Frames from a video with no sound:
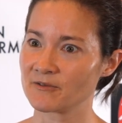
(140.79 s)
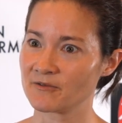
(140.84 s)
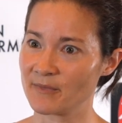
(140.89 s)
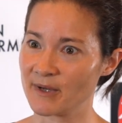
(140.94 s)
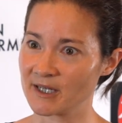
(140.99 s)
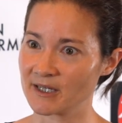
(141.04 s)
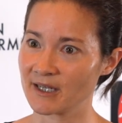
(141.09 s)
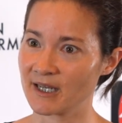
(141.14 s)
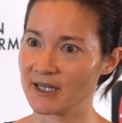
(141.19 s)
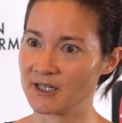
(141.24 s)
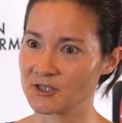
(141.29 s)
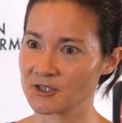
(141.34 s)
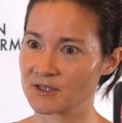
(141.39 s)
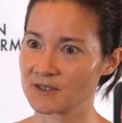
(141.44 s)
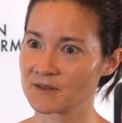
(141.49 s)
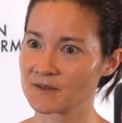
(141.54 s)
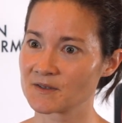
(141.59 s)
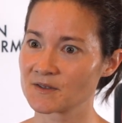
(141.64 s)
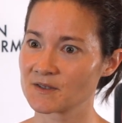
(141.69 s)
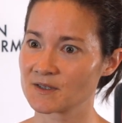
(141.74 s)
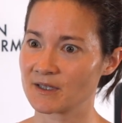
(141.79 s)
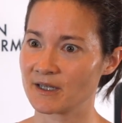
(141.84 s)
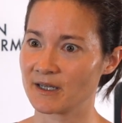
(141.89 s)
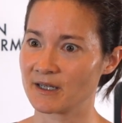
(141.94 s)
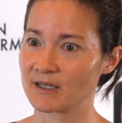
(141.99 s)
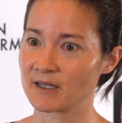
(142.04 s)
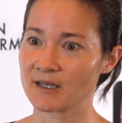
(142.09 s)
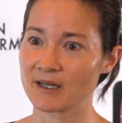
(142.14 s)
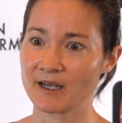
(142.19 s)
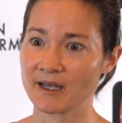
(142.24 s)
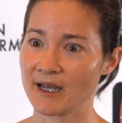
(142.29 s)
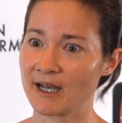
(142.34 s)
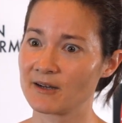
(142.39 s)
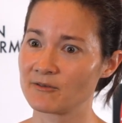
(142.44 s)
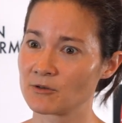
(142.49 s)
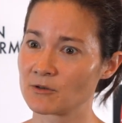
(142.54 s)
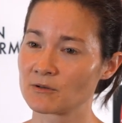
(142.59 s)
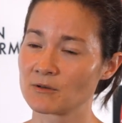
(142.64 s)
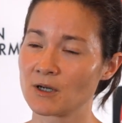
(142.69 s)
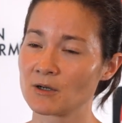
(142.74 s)
medications and have
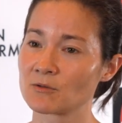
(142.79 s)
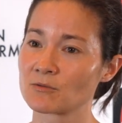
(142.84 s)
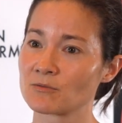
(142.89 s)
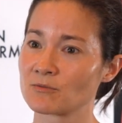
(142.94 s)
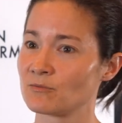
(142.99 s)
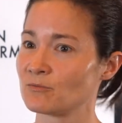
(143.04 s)
a